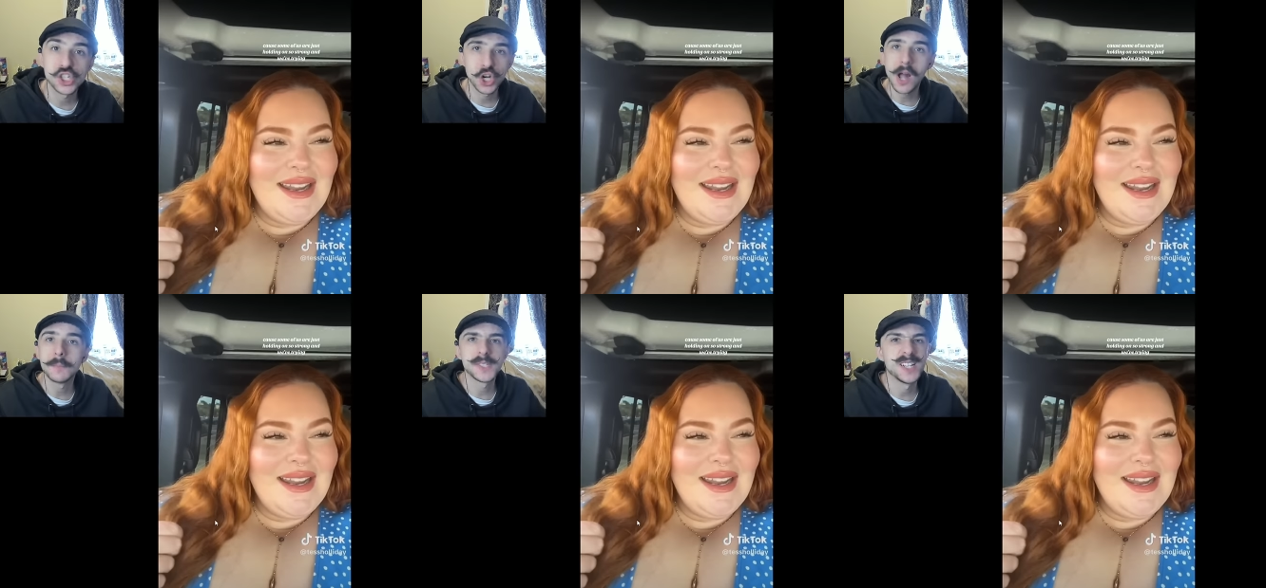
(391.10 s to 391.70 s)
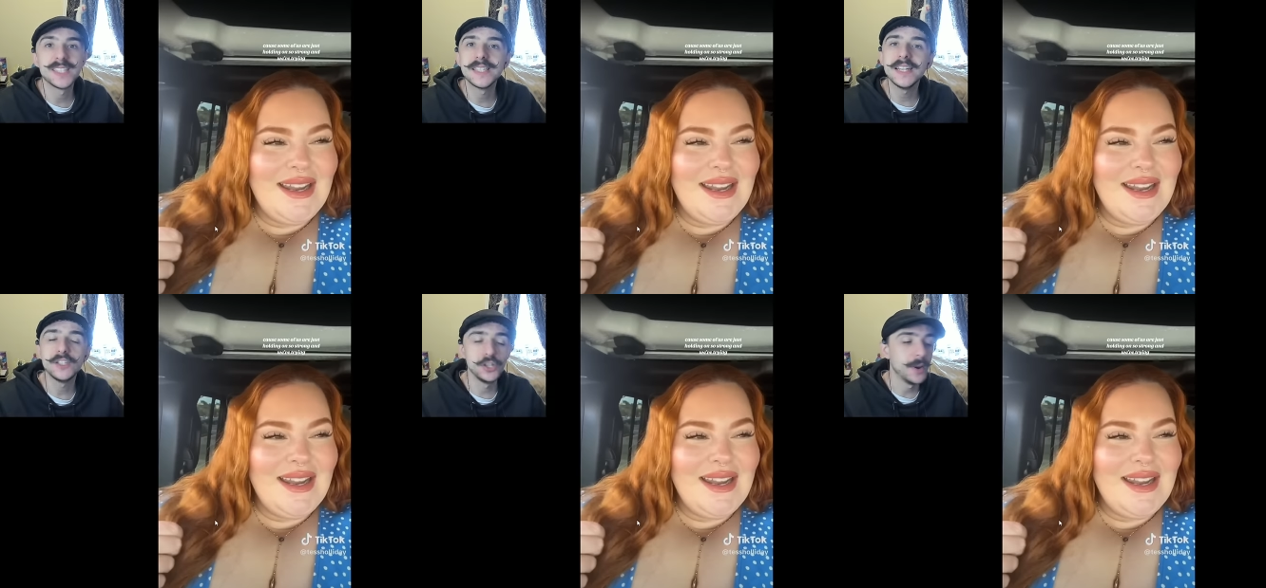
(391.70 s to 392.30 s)
Speaker 1: chops and it
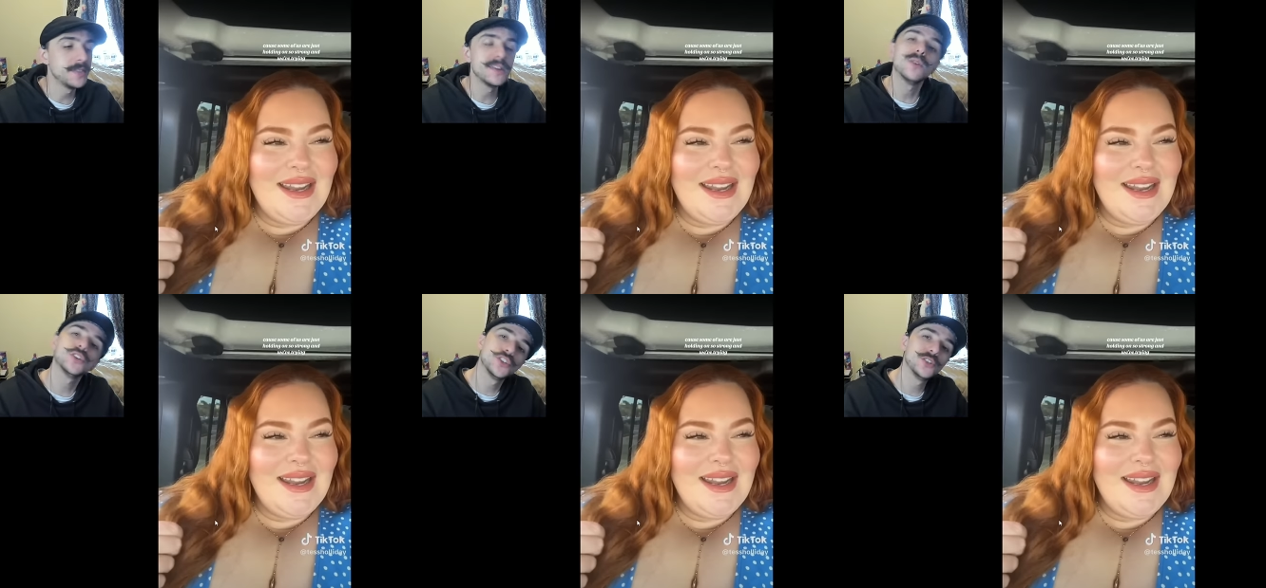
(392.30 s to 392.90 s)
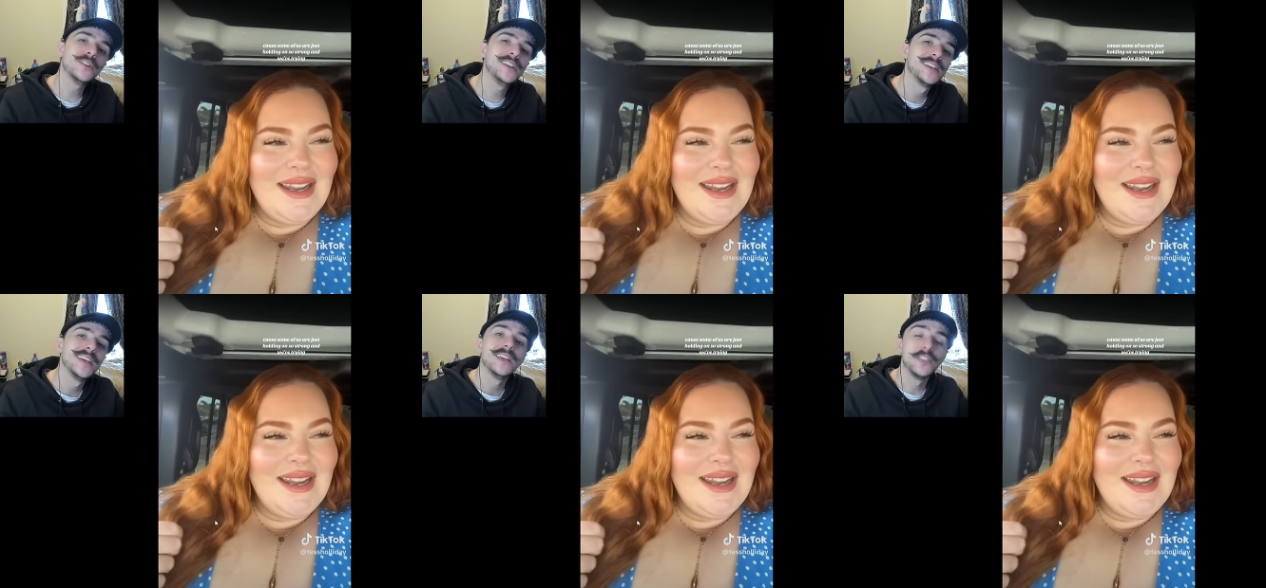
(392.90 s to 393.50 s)
sees you and you know what you're doing
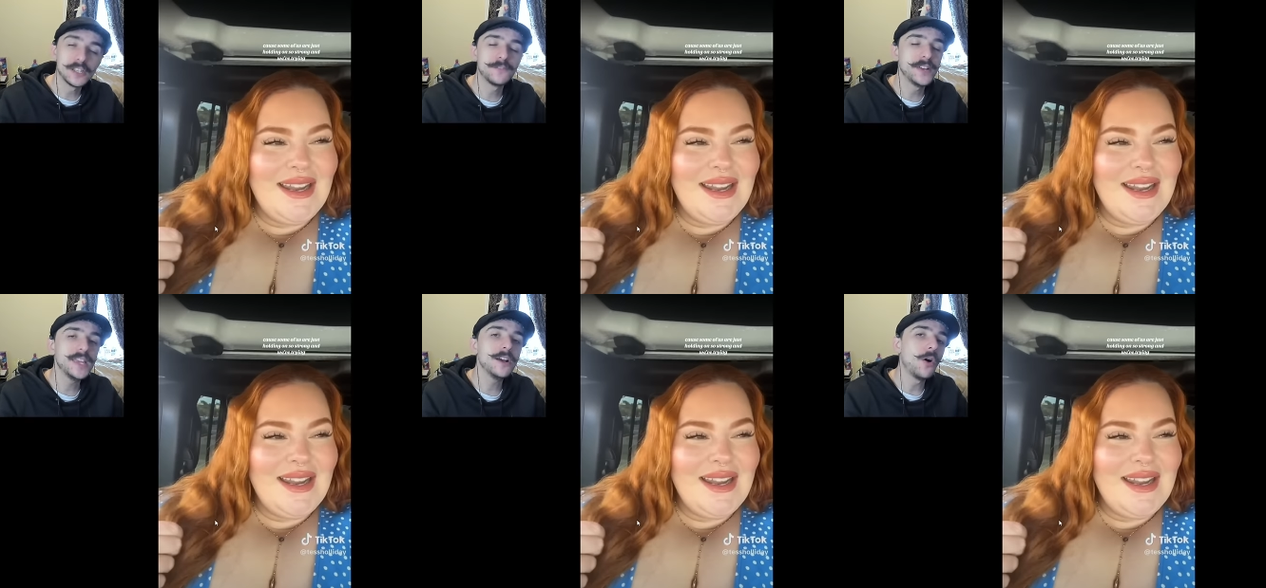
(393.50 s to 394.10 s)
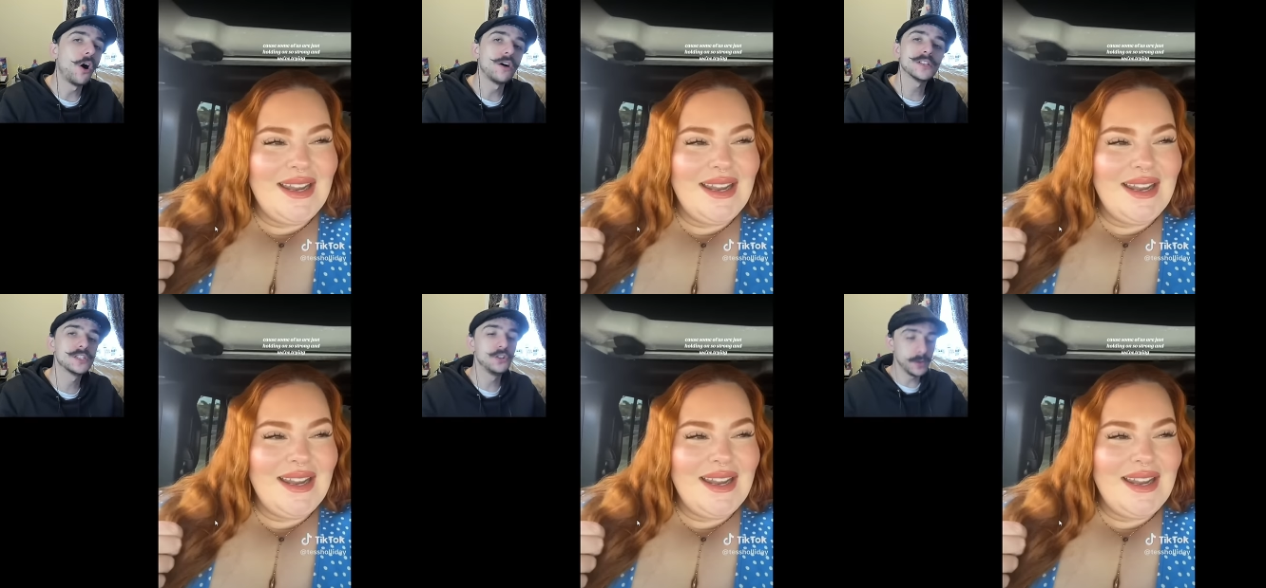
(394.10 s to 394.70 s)
this video all
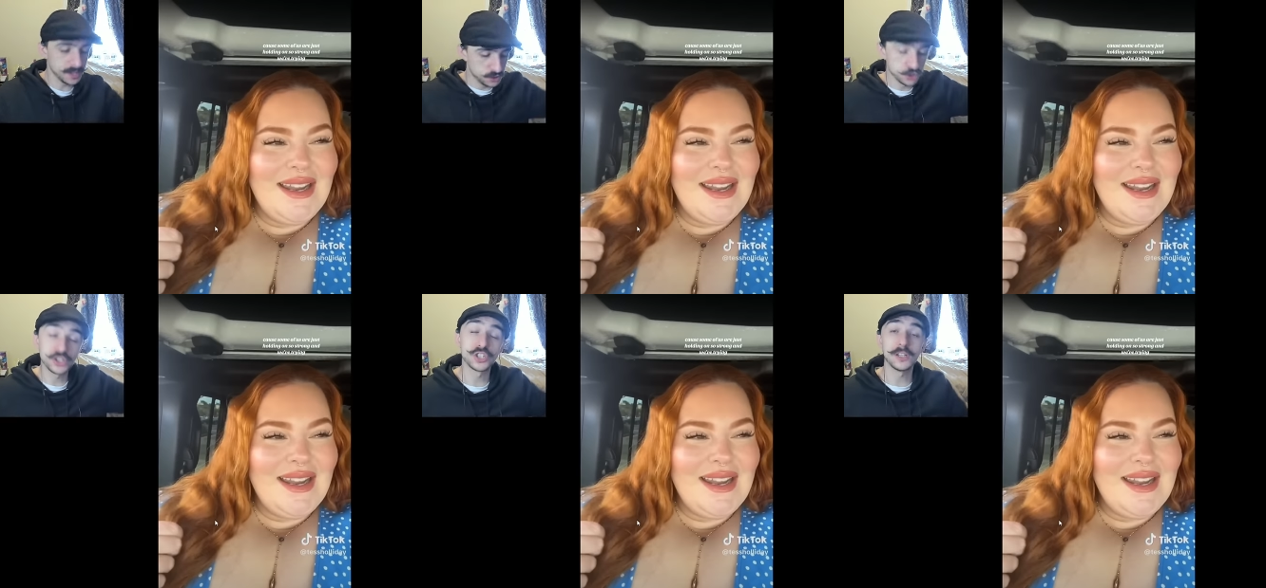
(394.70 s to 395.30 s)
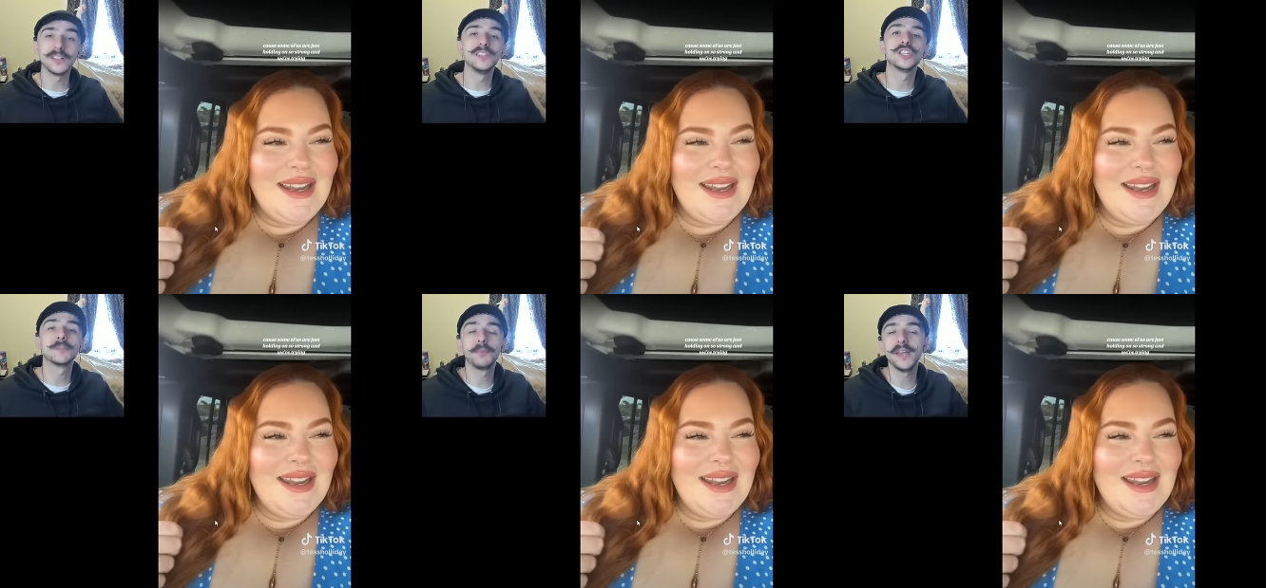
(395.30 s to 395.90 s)
it's doing is you're just
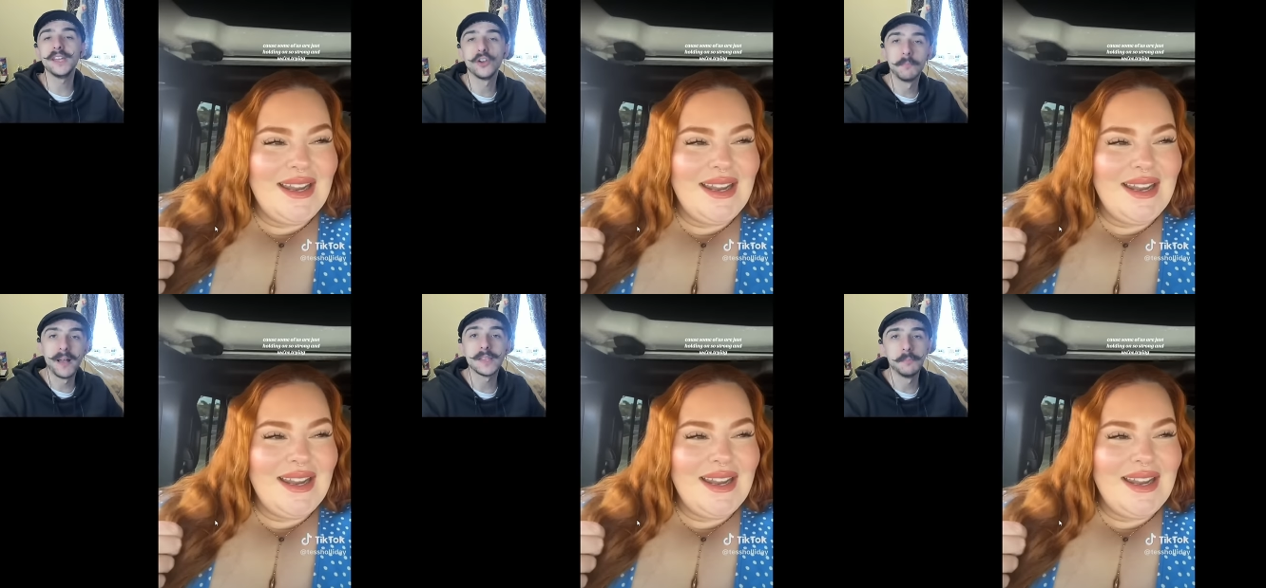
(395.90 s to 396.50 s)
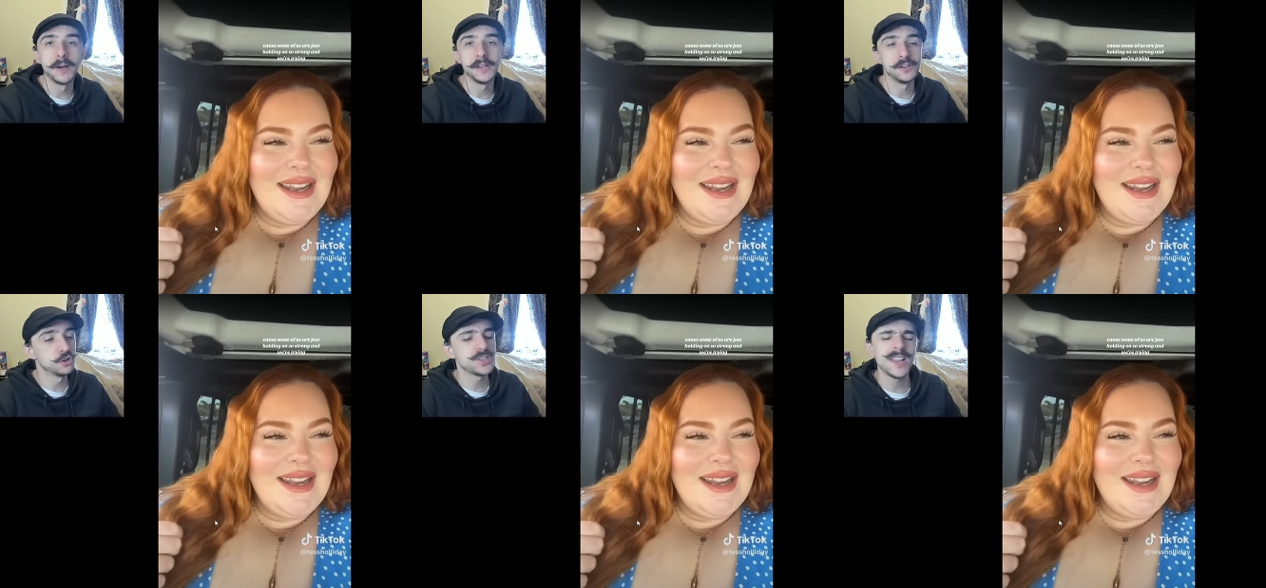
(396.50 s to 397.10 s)
displaying your belly button
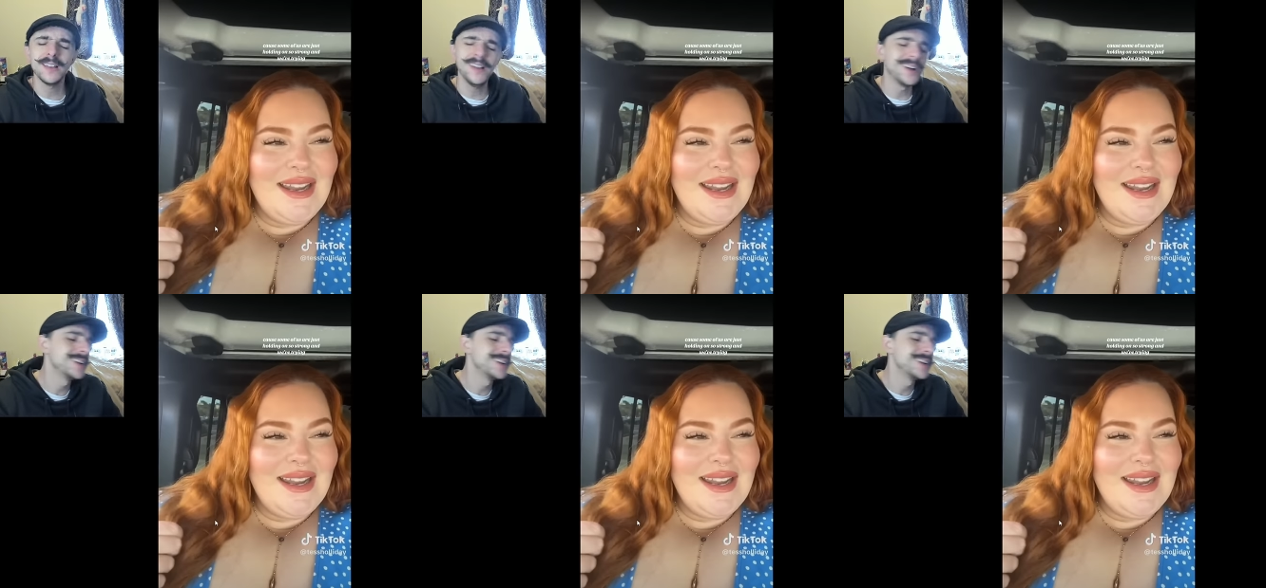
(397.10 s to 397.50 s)
you're saying